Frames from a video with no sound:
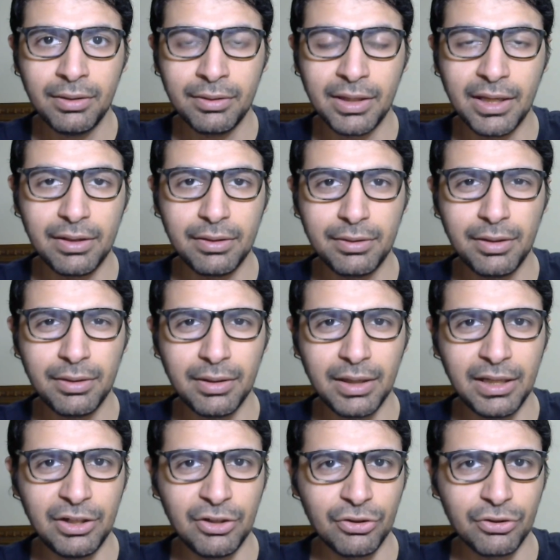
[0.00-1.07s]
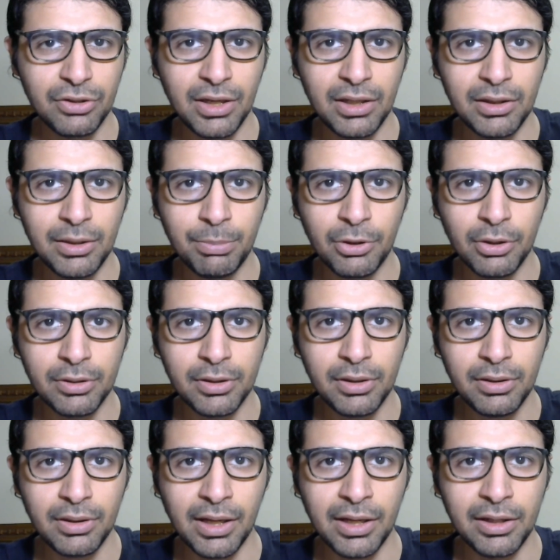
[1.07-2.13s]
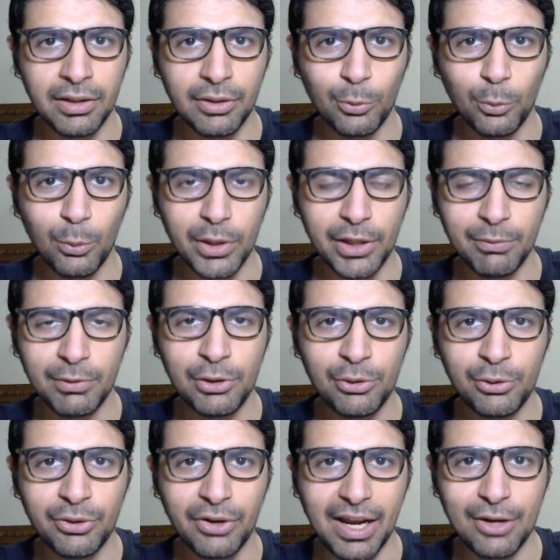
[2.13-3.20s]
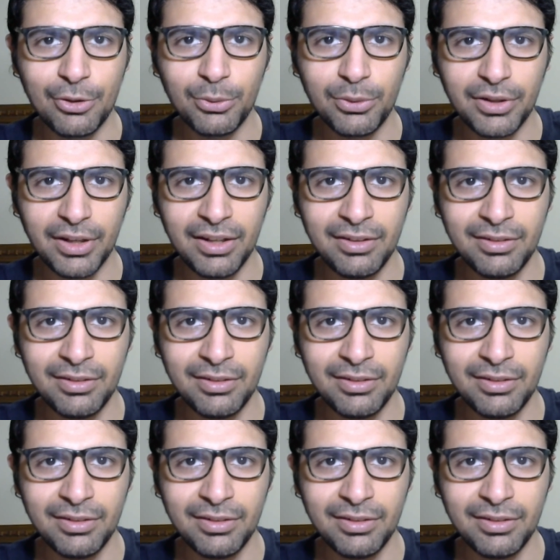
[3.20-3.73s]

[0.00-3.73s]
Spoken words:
There is this inertia in the process, and whatever you try to change,